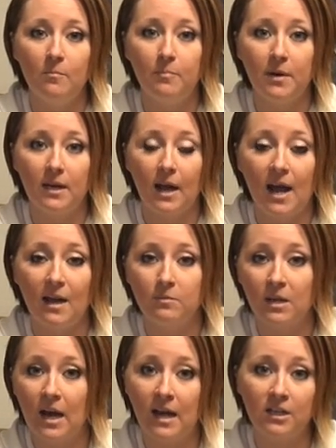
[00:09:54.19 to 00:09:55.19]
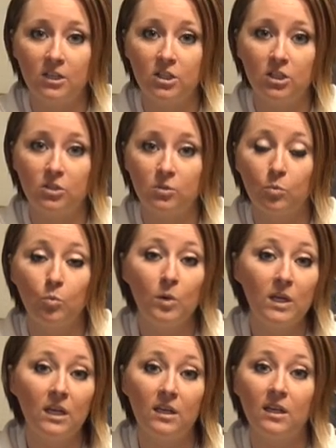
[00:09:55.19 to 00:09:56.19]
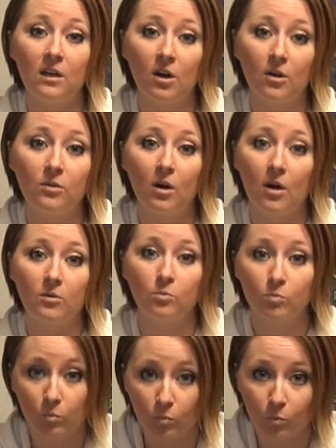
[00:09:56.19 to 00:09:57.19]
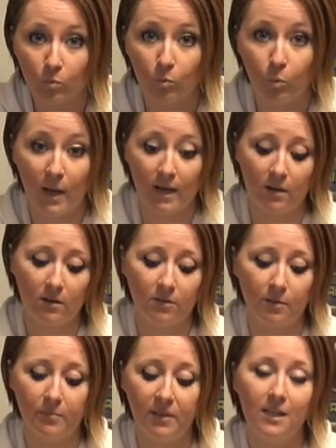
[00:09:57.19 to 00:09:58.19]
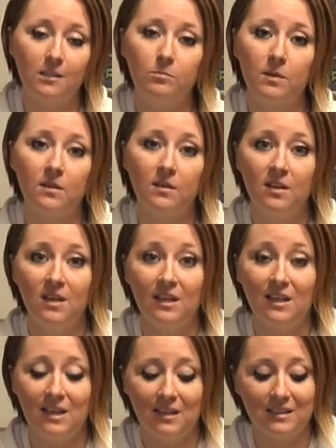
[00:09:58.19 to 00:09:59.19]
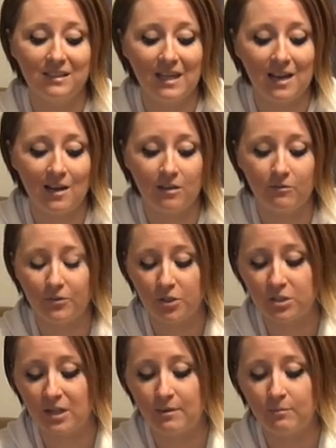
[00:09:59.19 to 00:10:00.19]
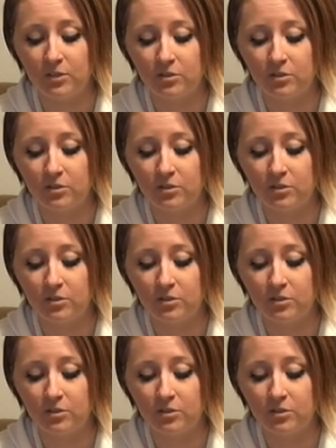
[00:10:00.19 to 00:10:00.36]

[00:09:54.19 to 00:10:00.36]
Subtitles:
but I'm kind of just winging it on where the placement is. And the first time we